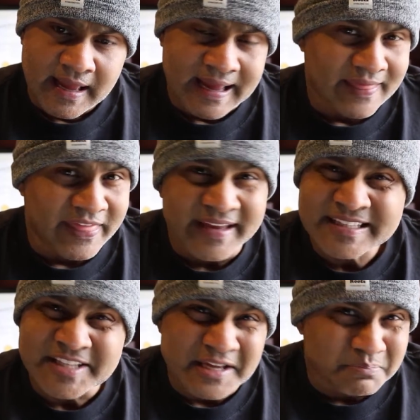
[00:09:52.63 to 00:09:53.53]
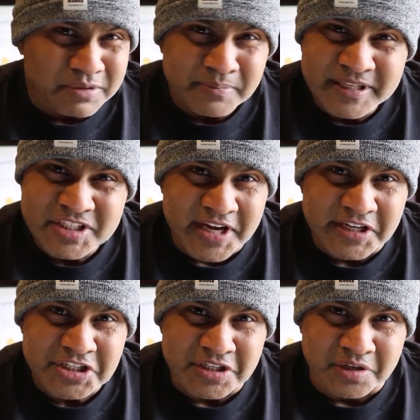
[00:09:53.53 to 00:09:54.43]
And then it's
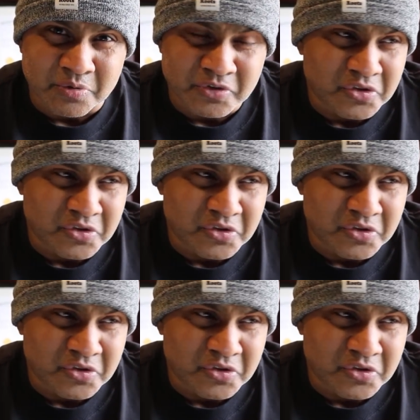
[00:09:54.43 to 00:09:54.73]
implementation.